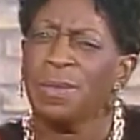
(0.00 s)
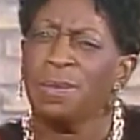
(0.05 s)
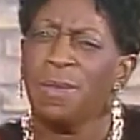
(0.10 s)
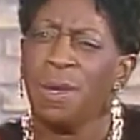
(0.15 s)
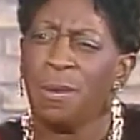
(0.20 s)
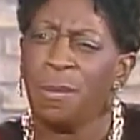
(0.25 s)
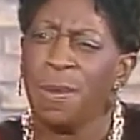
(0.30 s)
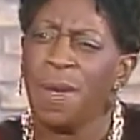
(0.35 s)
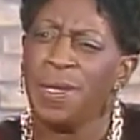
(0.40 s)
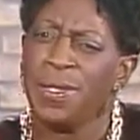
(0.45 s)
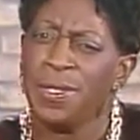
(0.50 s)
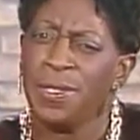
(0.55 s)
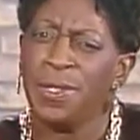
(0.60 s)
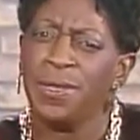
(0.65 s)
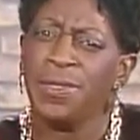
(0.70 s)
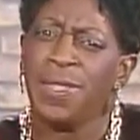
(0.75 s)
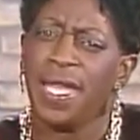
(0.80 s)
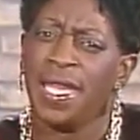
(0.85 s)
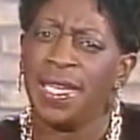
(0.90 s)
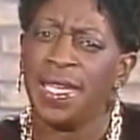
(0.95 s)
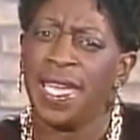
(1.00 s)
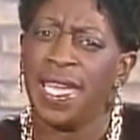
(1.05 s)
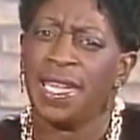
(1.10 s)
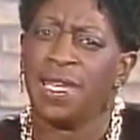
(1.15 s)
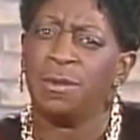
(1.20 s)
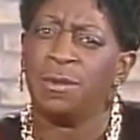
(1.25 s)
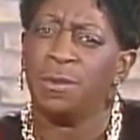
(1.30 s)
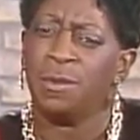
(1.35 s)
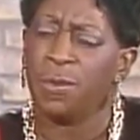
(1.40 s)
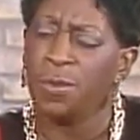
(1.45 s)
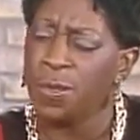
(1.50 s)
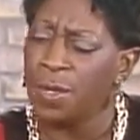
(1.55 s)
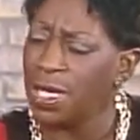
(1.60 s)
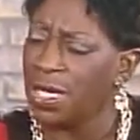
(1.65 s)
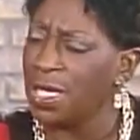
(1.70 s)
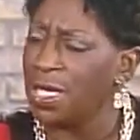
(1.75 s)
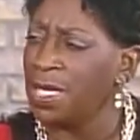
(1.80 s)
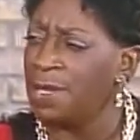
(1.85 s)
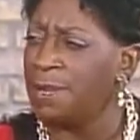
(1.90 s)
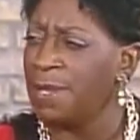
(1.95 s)
But what do you think can
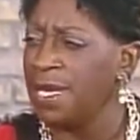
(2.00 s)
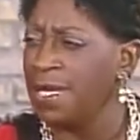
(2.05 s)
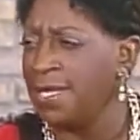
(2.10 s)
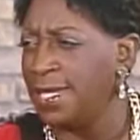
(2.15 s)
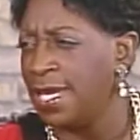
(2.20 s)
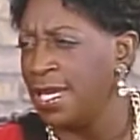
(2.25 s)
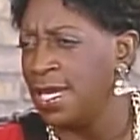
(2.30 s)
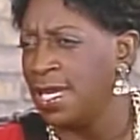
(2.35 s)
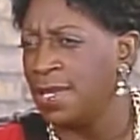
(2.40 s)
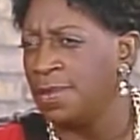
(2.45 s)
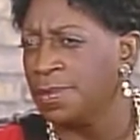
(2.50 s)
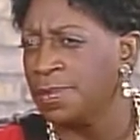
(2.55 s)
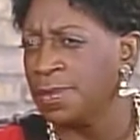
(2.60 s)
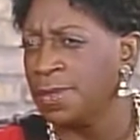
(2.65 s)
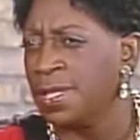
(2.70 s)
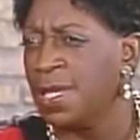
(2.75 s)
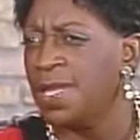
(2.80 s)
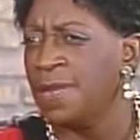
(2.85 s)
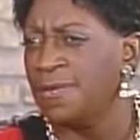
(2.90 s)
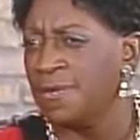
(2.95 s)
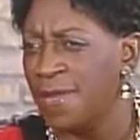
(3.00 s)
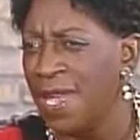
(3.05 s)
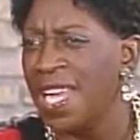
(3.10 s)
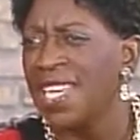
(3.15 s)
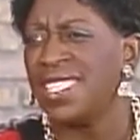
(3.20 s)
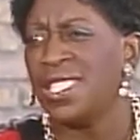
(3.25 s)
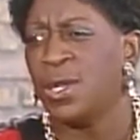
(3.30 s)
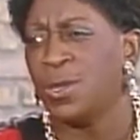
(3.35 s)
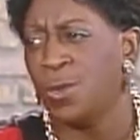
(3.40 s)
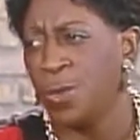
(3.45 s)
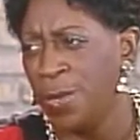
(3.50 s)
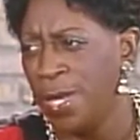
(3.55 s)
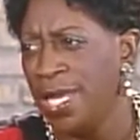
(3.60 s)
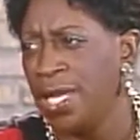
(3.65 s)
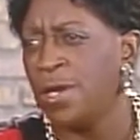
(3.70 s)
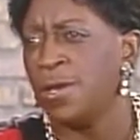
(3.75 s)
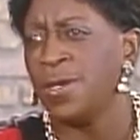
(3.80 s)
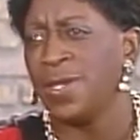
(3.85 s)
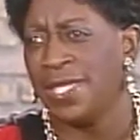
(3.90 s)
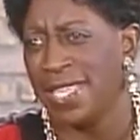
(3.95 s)
really be done to effect a
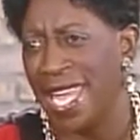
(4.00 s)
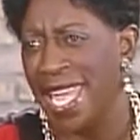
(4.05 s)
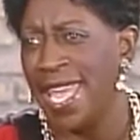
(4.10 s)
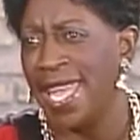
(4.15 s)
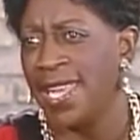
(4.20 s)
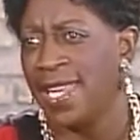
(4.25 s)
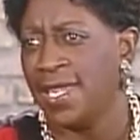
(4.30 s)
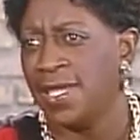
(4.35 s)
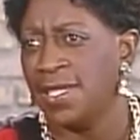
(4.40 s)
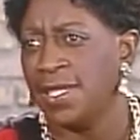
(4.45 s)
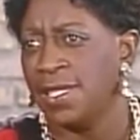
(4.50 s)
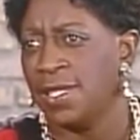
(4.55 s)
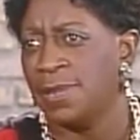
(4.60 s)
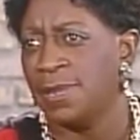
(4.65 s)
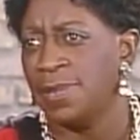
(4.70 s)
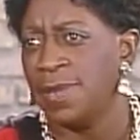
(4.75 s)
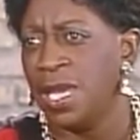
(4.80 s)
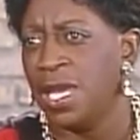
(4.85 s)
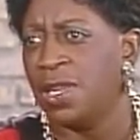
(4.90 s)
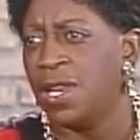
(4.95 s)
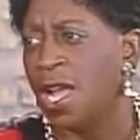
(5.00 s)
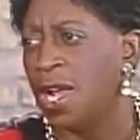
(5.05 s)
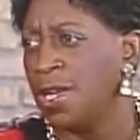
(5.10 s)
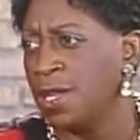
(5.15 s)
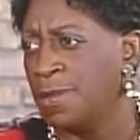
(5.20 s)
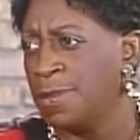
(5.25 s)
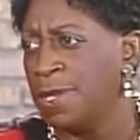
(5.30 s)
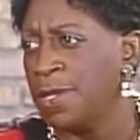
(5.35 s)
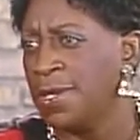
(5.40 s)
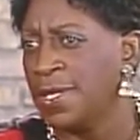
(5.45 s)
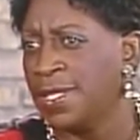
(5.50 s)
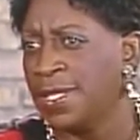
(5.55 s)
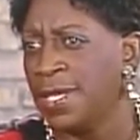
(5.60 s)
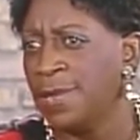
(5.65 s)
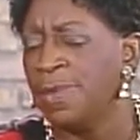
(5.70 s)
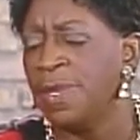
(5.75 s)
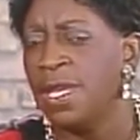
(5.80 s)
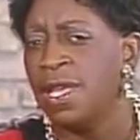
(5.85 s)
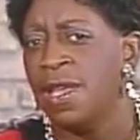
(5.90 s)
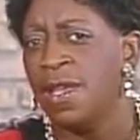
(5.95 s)
real change in our community?